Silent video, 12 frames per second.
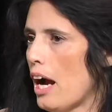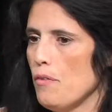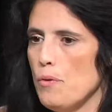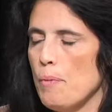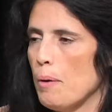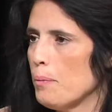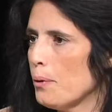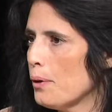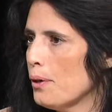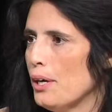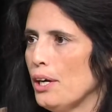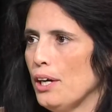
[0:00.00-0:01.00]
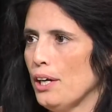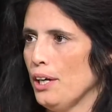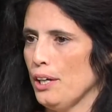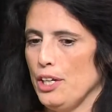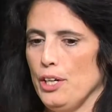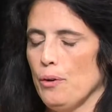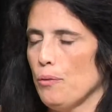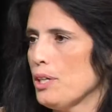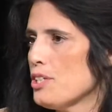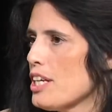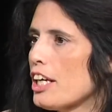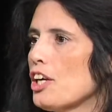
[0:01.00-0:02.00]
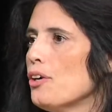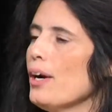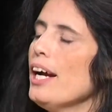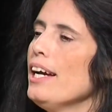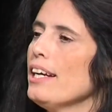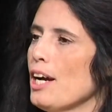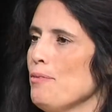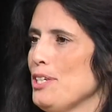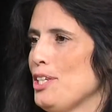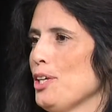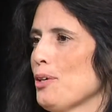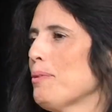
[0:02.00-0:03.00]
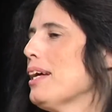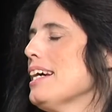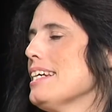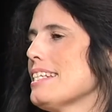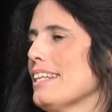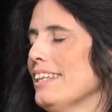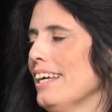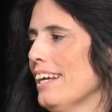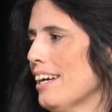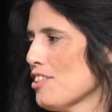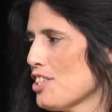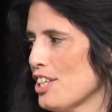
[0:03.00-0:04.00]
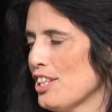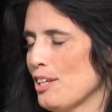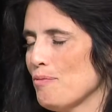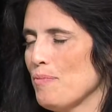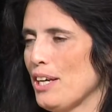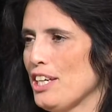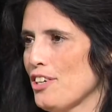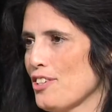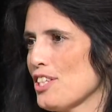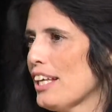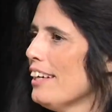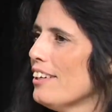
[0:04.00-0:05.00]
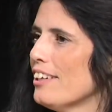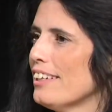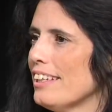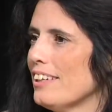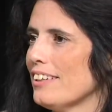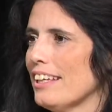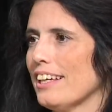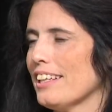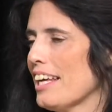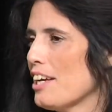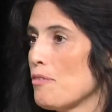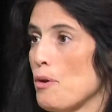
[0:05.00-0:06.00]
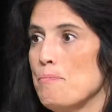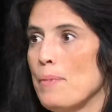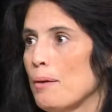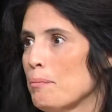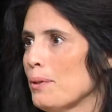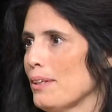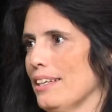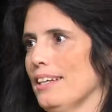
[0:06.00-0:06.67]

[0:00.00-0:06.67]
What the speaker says: I remember, you know, in second grade coming to your place, and then I'll see them many years later, and they're like, they remember it.